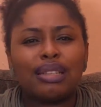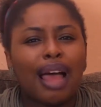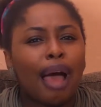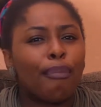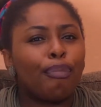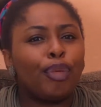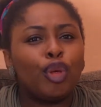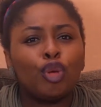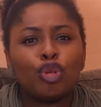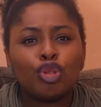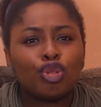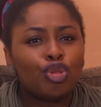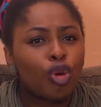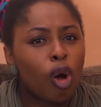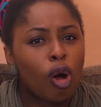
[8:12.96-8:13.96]
Abuse
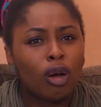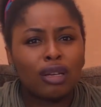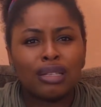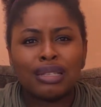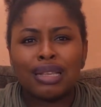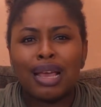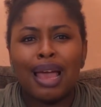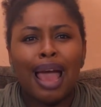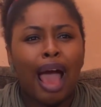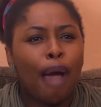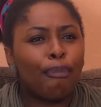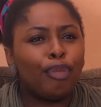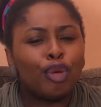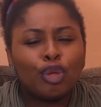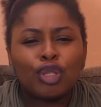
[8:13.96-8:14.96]
drugs,
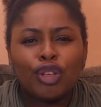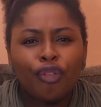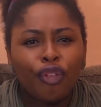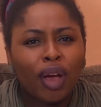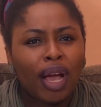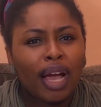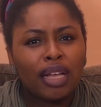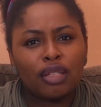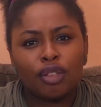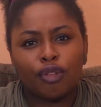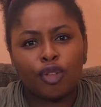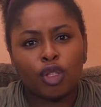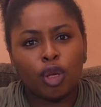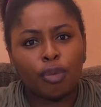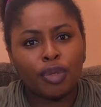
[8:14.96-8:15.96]
abuse different kinds of
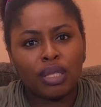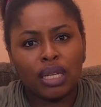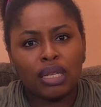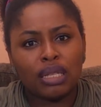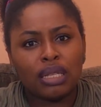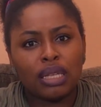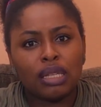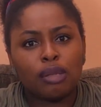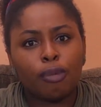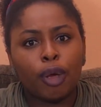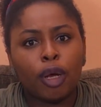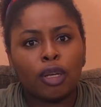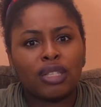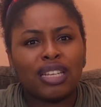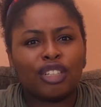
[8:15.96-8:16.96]
substances
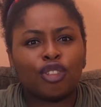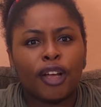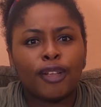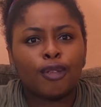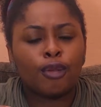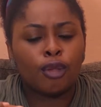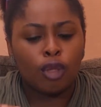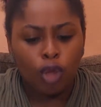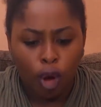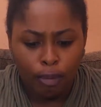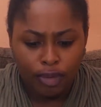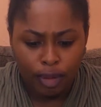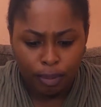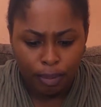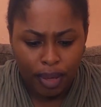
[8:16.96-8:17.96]
because they're trying to numb
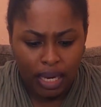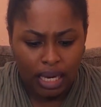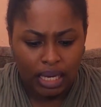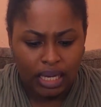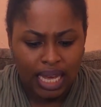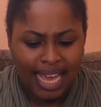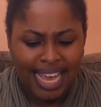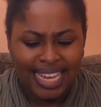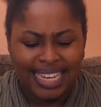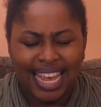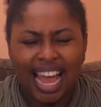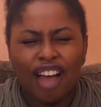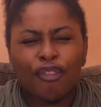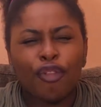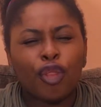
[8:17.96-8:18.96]
the pain. They
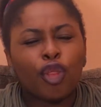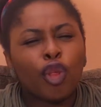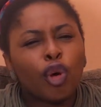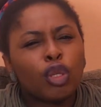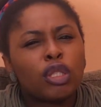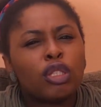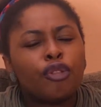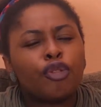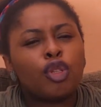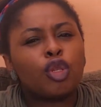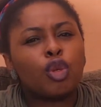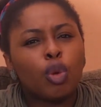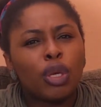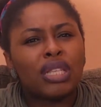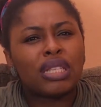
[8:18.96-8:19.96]
have thoughts of
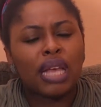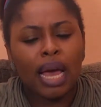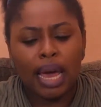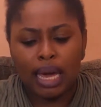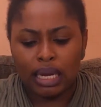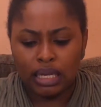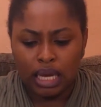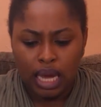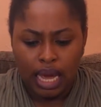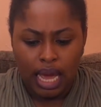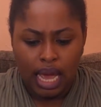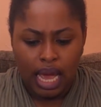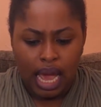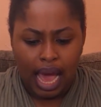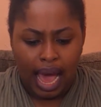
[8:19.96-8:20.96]
suicide,
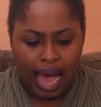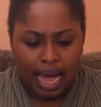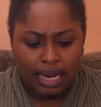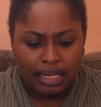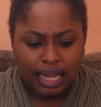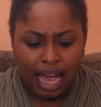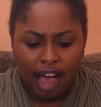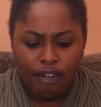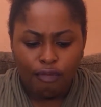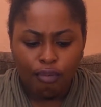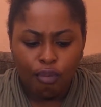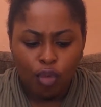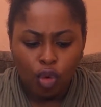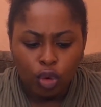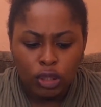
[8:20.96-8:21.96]
and they have
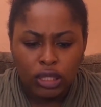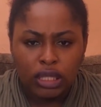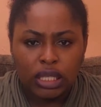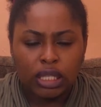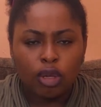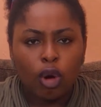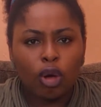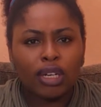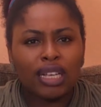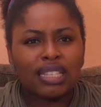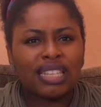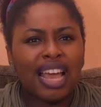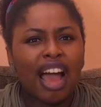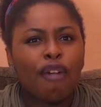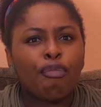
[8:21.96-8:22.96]
mood disorders.
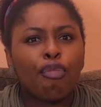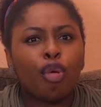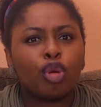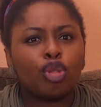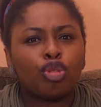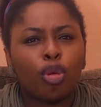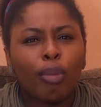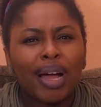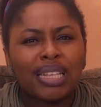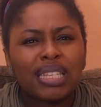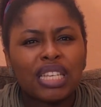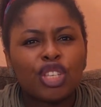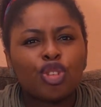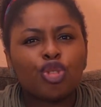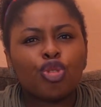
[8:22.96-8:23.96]
They have
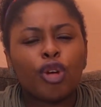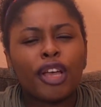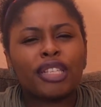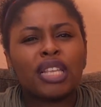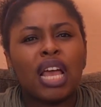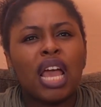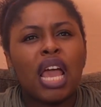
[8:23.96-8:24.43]
post-traumatic stress.